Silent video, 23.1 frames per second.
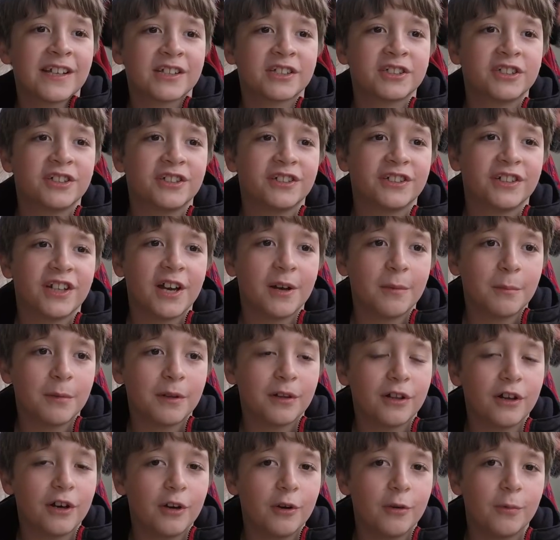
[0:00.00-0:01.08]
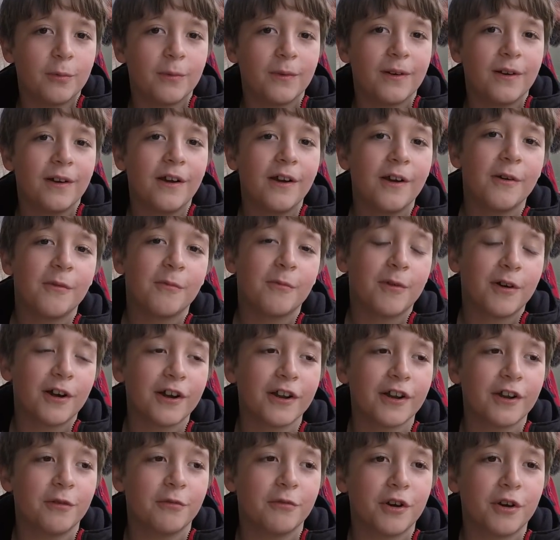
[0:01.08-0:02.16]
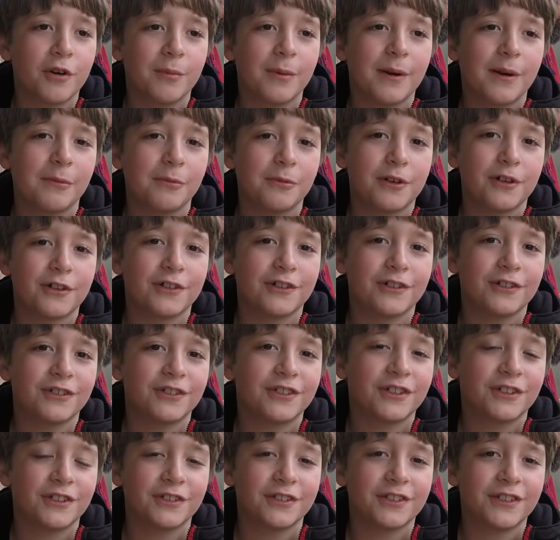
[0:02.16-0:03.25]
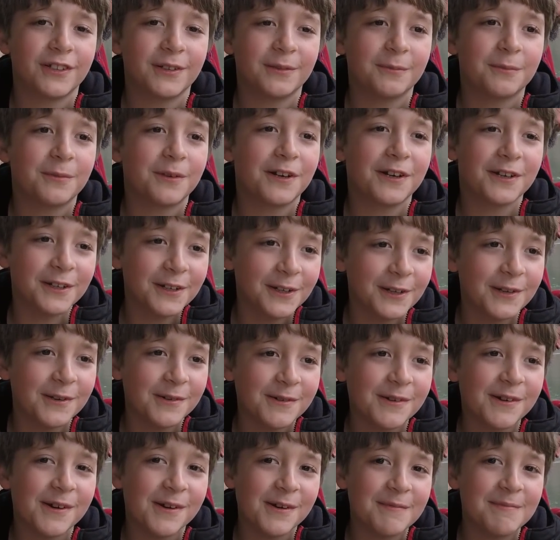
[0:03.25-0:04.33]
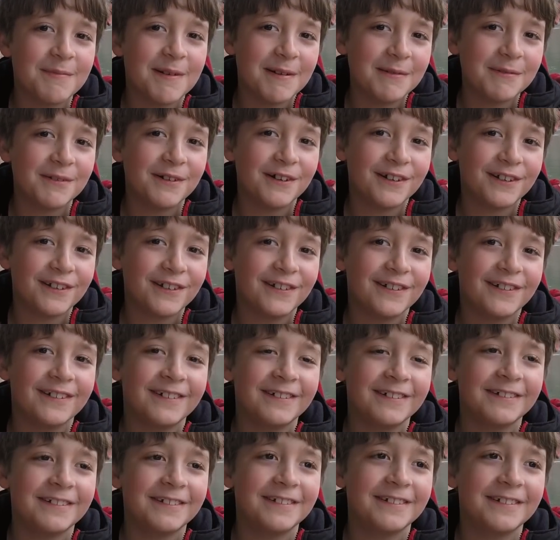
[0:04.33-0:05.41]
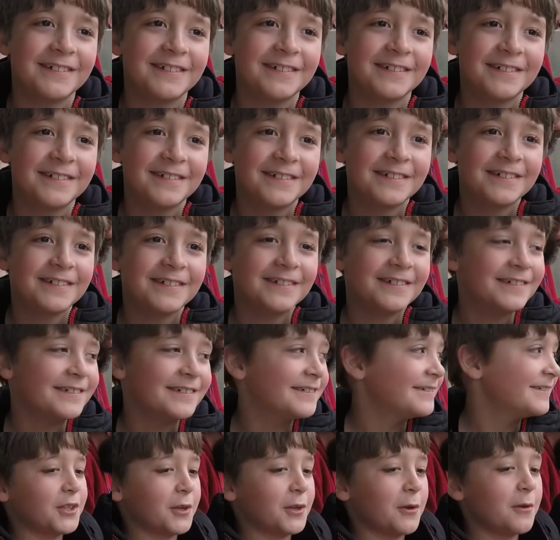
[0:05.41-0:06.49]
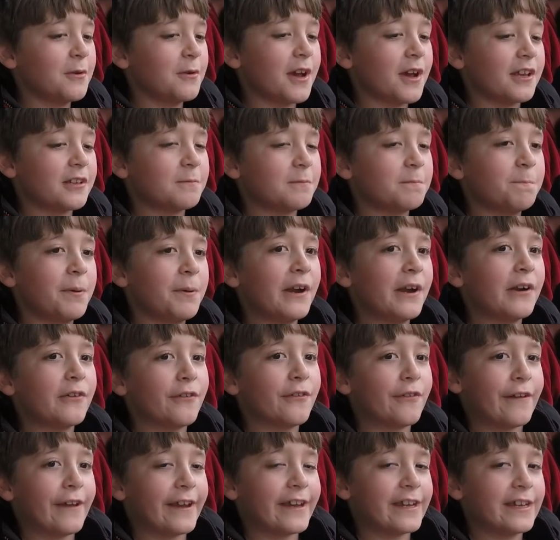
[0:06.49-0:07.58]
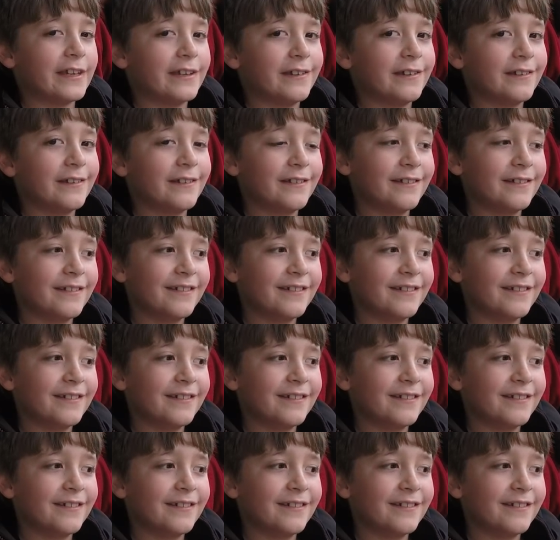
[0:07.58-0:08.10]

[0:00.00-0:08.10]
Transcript: section down below. What do you know about water? Seriously, what do you know about water? So you guys better like it.